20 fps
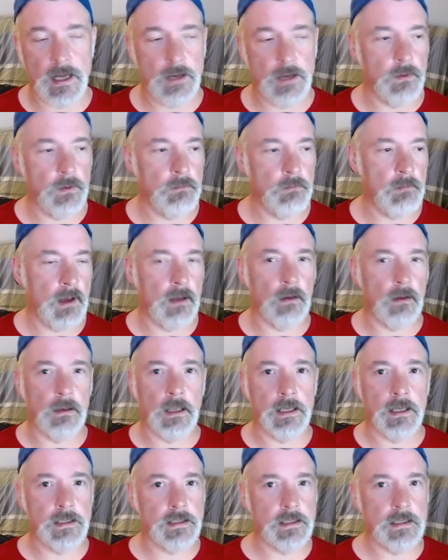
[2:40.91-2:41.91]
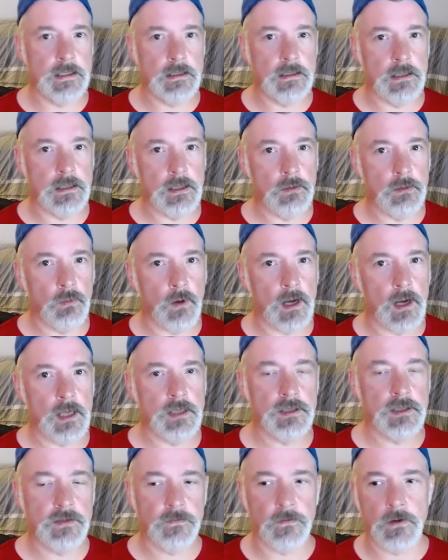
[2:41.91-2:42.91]
We like to get the
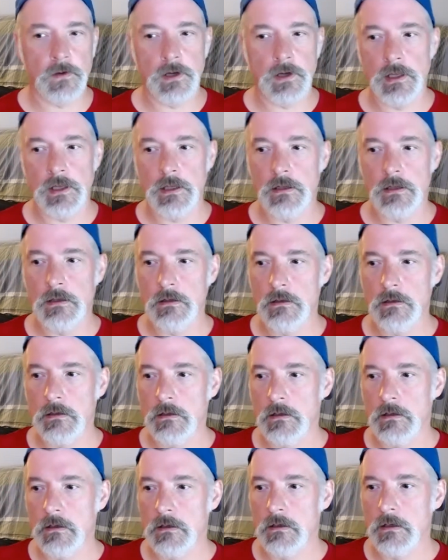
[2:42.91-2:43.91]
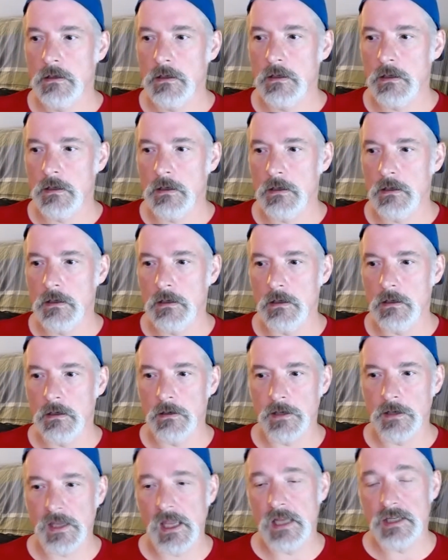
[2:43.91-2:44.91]
range-free or
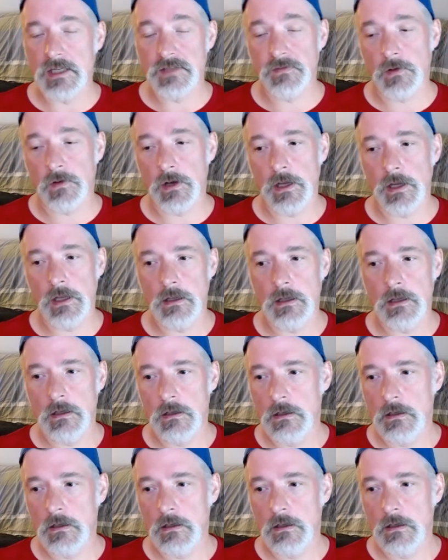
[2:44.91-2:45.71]
cage-free